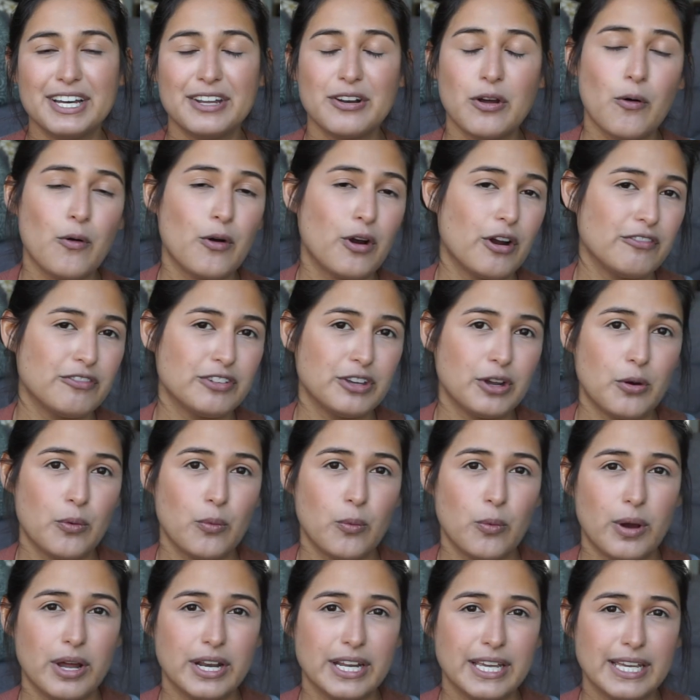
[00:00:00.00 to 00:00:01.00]
or if
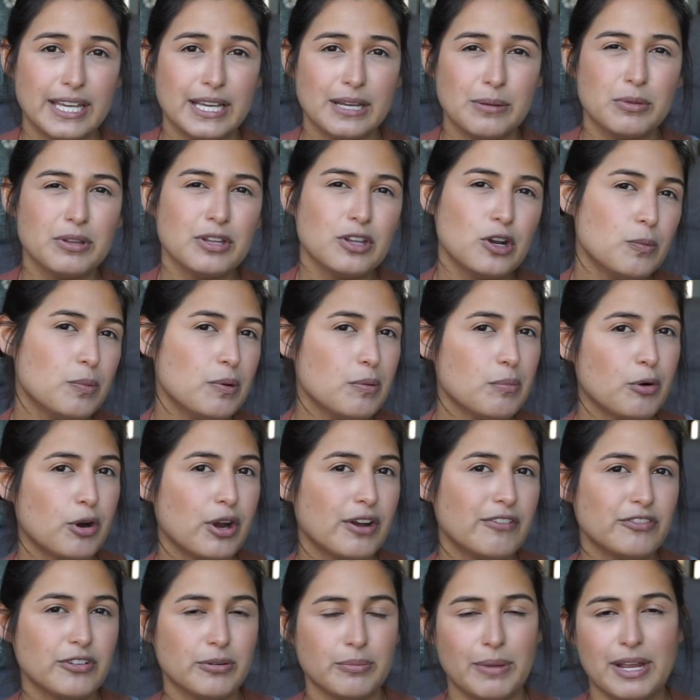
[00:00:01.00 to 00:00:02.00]
you're wanting a little bit more
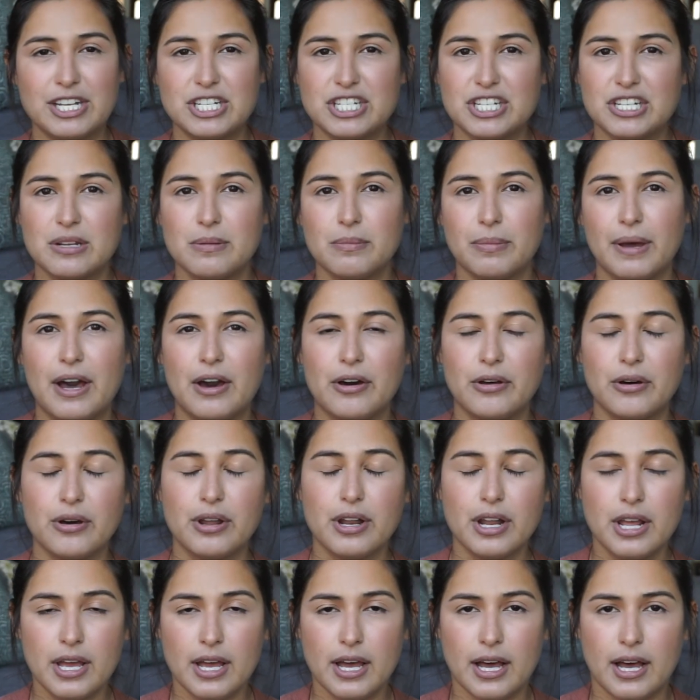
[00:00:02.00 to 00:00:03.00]
information about
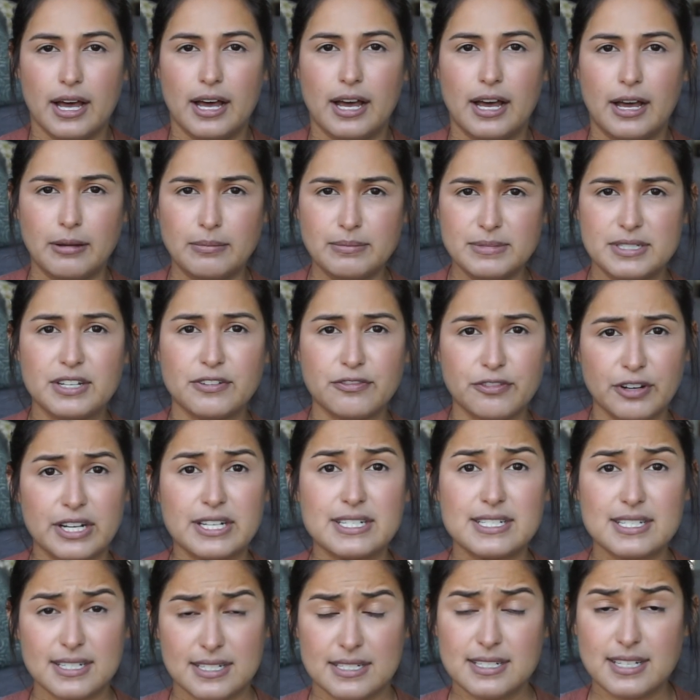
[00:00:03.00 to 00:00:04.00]
different
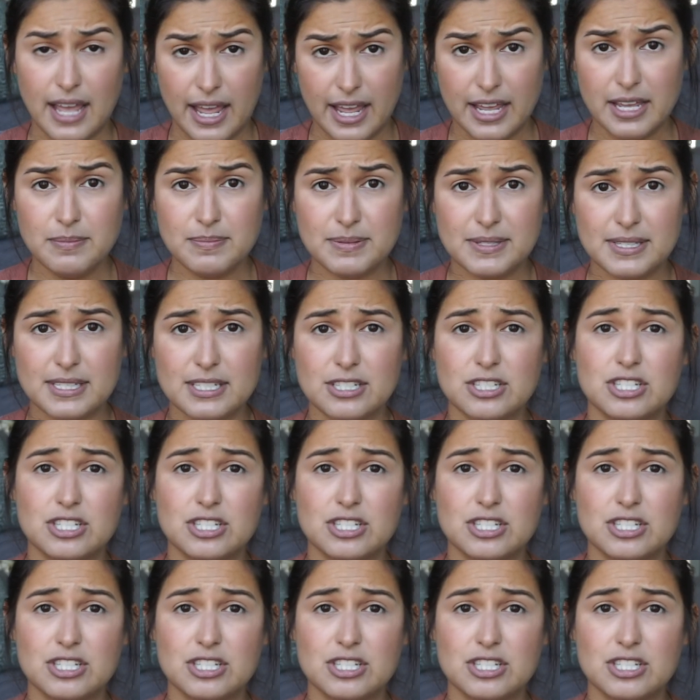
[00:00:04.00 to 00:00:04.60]
types.